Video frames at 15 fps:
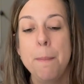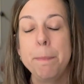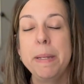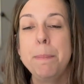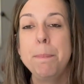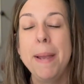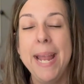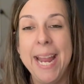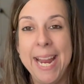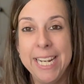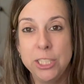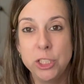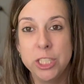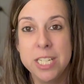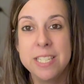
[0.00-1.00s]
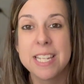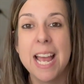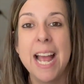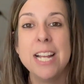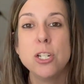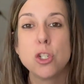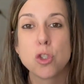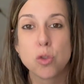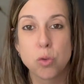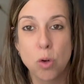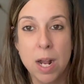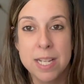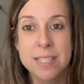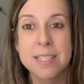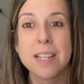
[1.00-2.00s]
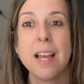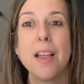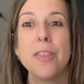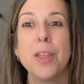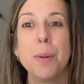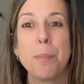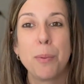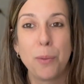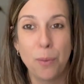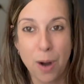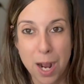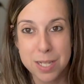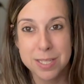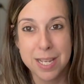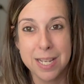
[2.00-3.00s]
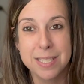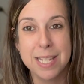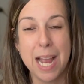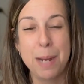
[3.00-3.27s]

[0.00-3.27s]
Be patient and trust the process.